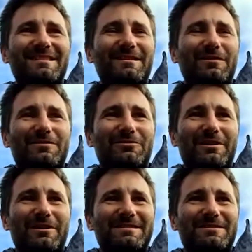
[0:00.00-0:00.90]
look,
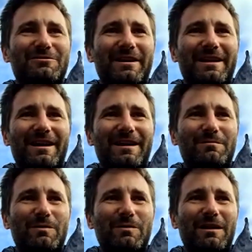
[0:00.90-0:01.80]
cricket's a great game
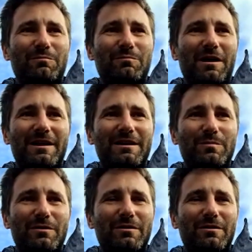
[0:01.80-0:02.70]
and we love playing it,
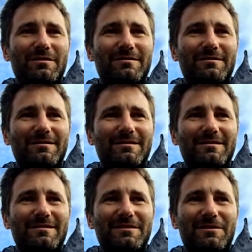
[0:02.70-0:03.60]
but
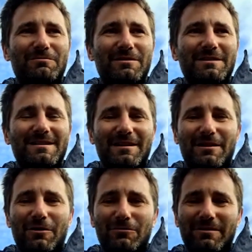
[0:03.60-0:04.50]
when it's that
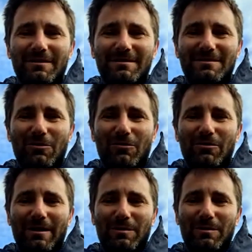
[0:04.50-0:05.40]
cold, there's not
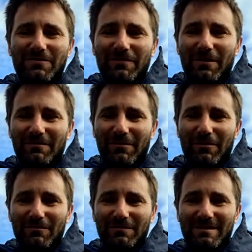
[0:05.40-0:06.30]
that much fun
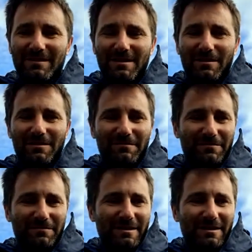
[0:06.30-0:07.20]
involved. It's kind of
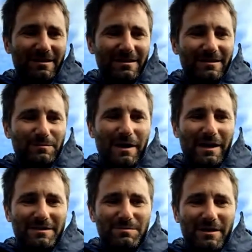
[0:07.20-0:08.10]

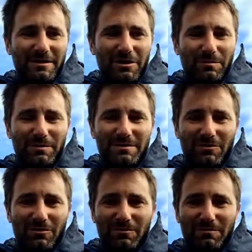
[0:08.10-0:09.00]
pack as many jumpers
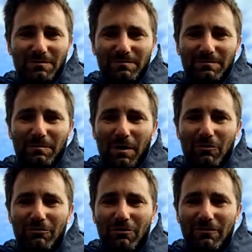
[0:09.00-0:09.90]
on,
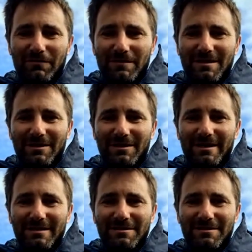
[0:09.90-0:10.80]
bowl your overs that you
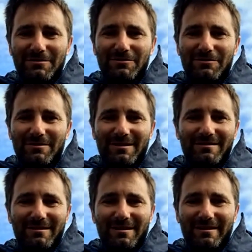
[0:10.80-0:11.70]
need to,
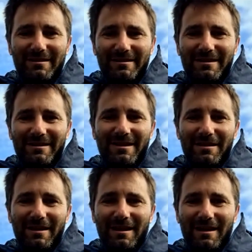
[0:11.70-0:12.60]
and get
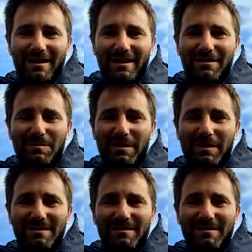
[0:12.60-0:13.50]
the hell out of there
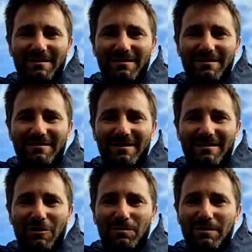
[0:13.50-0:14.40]
basically, and
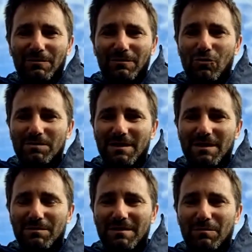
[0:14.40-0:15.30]
hope that it warms
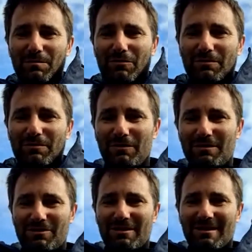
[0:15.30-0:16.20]
up at some point,
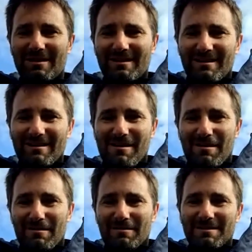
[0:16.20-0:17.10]
which
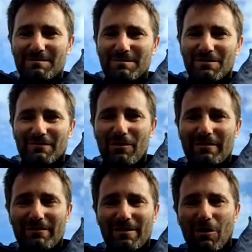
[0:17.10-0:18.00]
it seems to have got
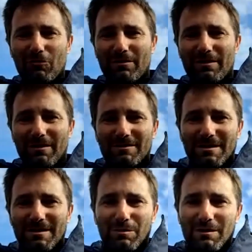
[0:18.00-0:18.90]
even colder the
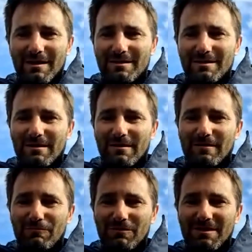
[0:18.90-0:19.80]
last couple of days.
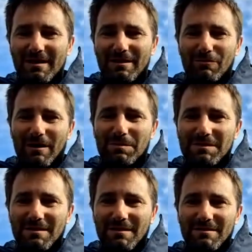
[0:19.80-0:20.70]
So we'll see what
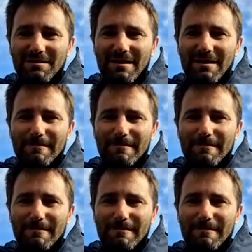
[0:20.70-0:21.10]
happens Thursday.